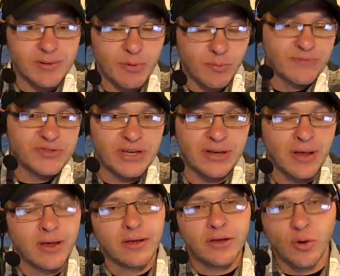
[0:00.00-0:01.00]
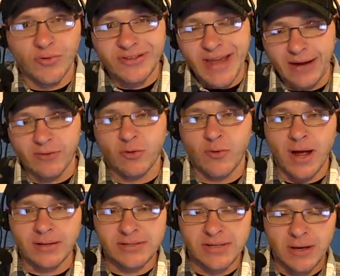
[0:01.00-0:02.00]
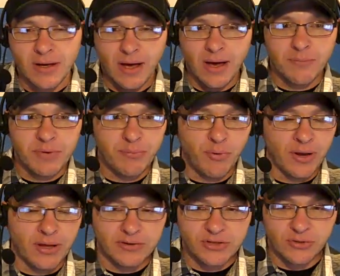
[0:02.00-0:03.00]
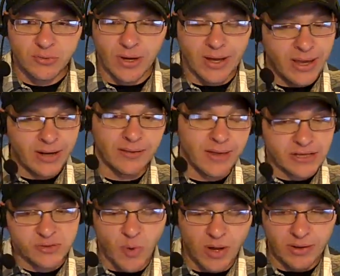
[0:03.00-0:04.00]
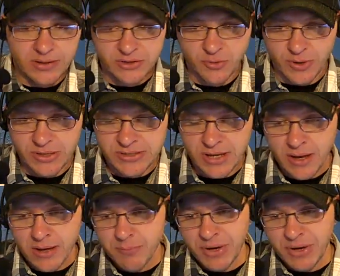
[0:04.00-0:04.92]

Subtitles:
I mean, we've seen, you know, the technocrats be put into Italy as well as Greece.